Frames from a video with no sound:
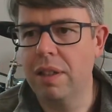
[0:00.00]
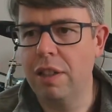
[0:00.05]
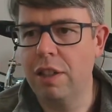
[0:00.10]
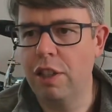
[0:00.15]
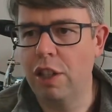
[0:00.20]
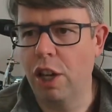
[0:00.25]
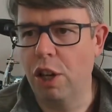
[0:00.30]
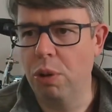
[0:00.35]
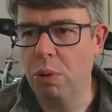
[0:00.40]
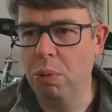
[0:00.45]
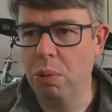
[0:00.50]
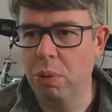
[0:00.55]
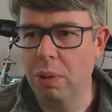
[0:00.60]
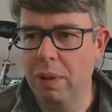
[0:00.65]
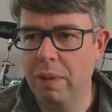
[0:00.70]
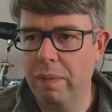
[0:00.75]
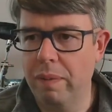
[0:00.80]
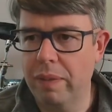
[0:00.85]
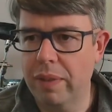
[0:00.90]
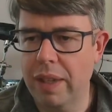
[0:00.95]
low
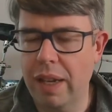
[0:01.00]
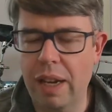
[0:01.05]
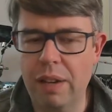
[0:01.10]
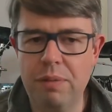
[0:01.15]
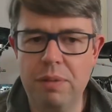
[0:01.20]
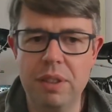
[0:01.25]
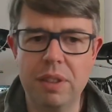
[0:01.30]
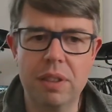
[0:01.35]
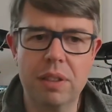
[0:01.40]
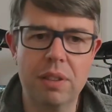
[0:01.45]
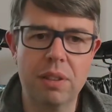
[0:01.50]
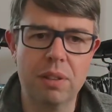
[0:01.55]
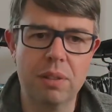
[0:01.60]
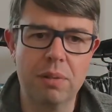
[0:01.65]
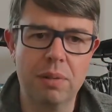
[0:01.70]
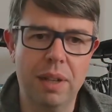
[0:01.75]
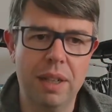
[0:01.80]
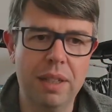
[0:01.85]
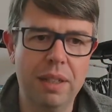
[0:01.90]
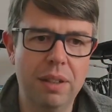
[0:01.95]
average
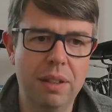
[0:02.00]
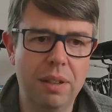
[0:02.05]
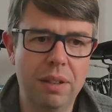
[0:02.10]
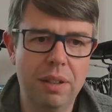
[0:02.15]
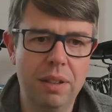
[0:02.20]
clock rate